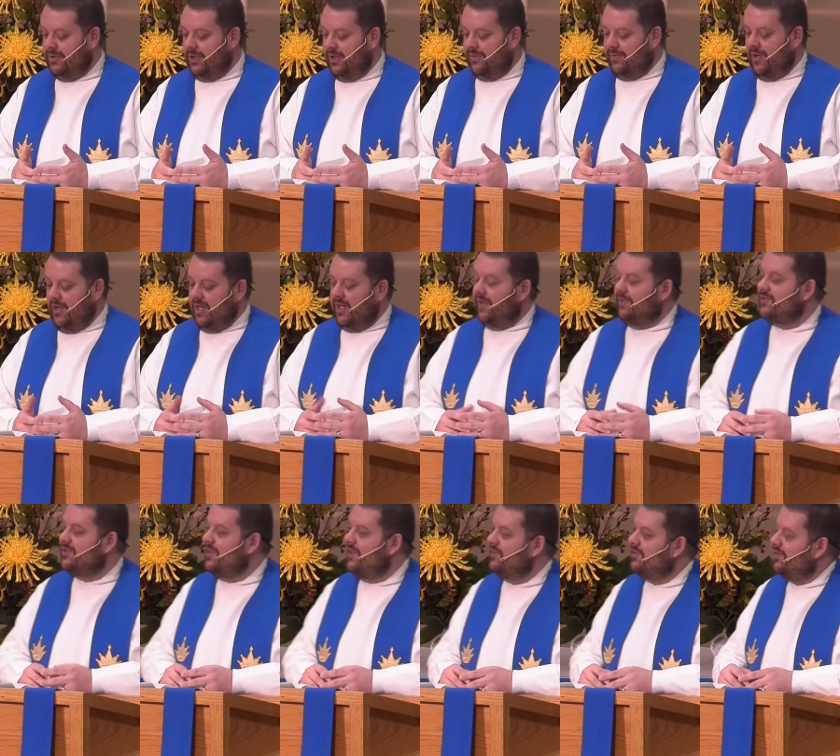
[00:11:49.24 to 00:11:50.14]

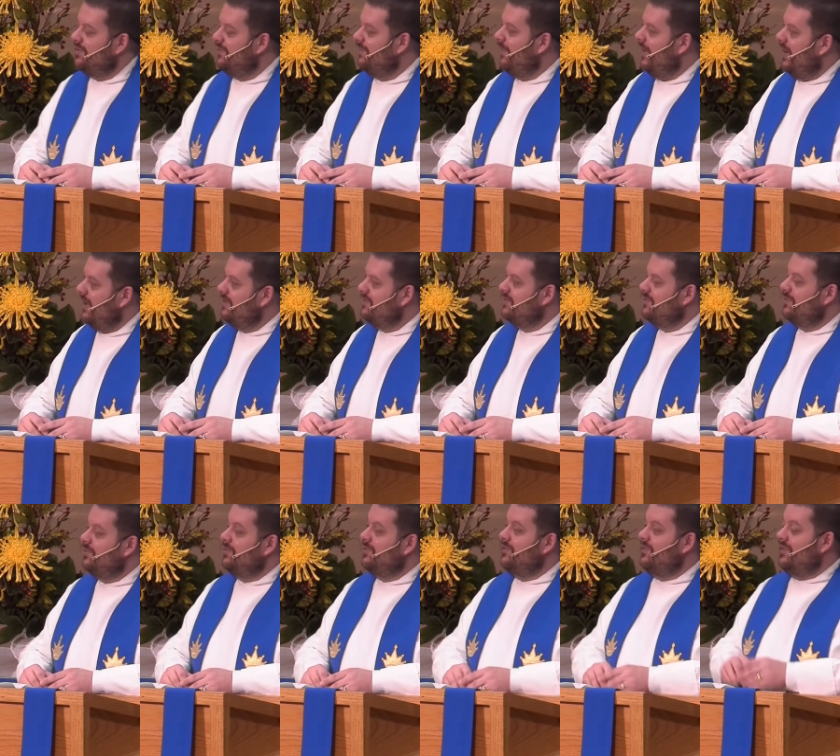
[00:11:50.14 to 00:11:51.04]
If Jesus finds
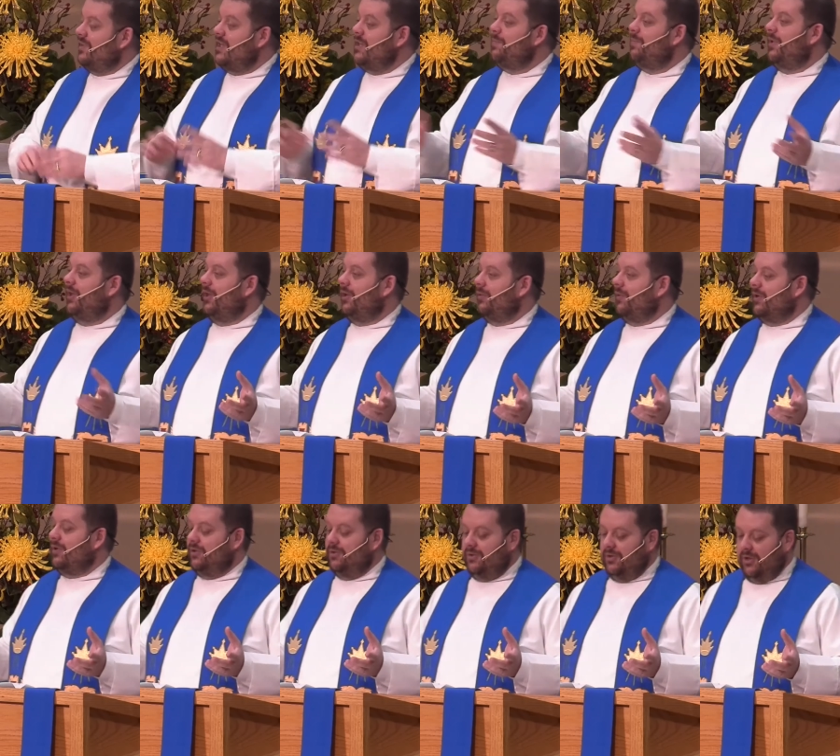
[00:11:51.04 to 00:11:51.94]
you sleeping
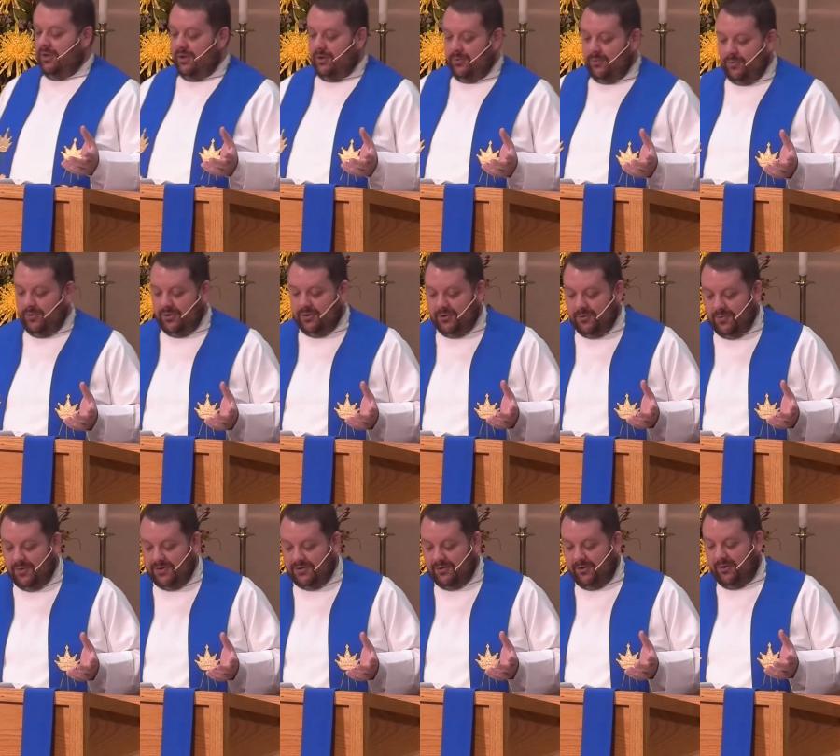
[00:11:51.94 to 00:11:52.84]
when you
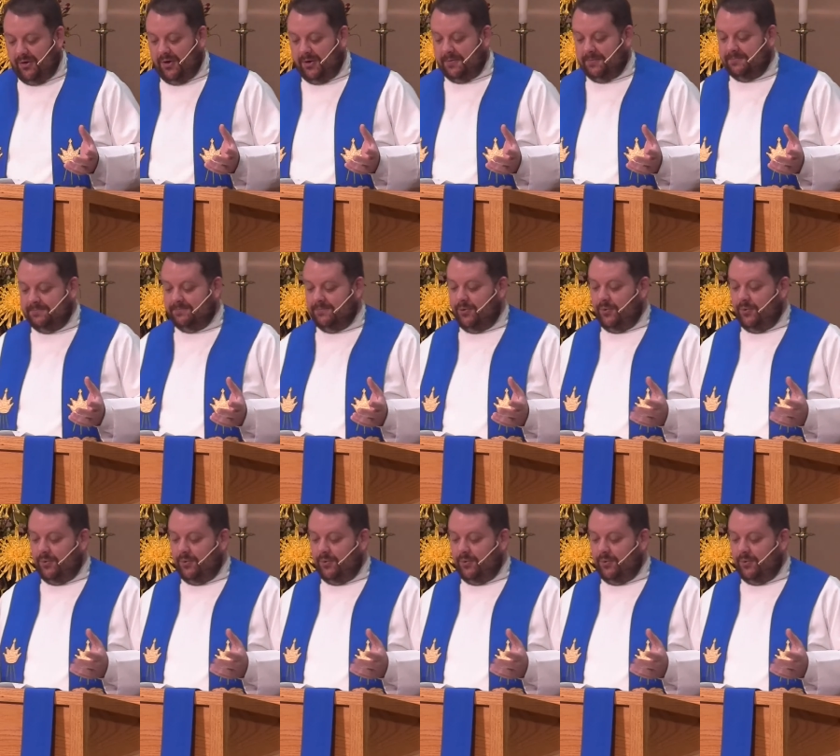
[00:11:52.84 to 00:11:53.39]
return,